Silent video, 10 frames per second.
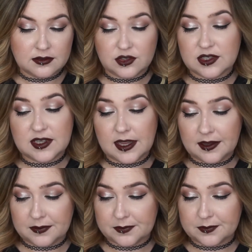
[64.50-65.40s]
Just
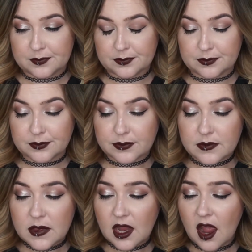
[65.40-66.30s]
saying.
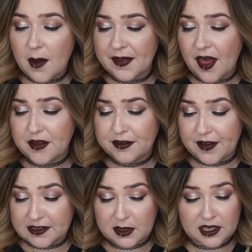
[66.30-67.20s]
Um, the other
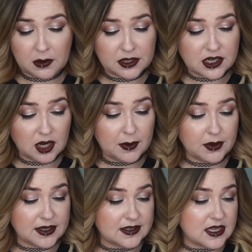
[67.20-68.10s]
face product I want to talk
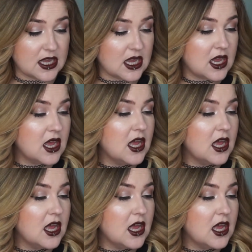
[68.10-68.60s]
about is the